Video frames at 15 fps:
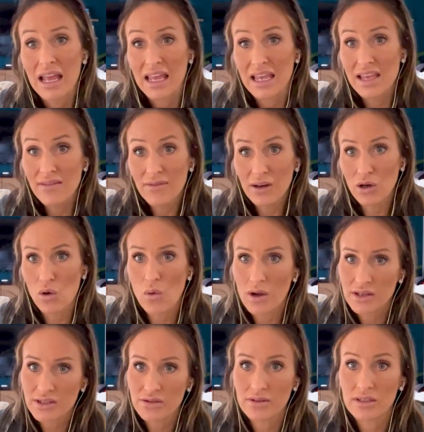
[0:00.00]
even
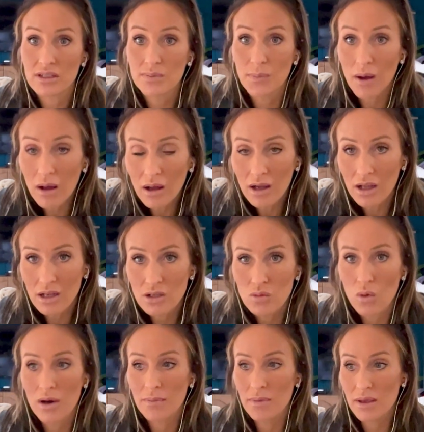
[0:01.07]
going to respond
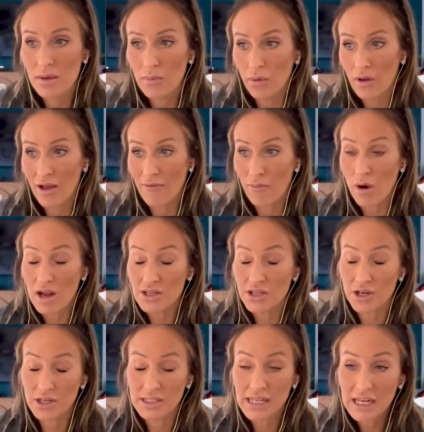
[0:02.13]
when people have brought to
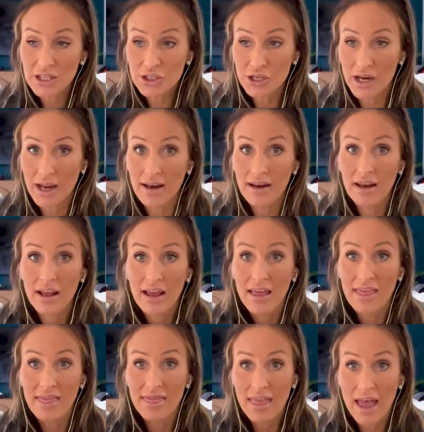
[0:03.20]
your attention
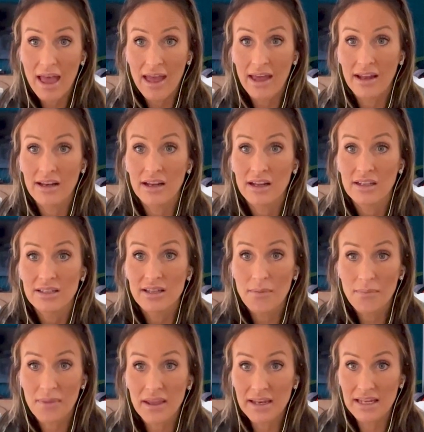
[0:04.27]
that
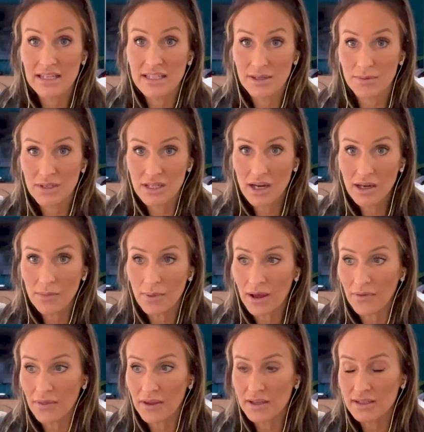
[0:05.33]
something needs to be done
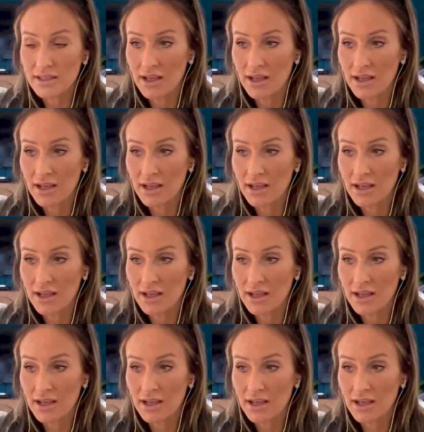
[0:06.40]
about this.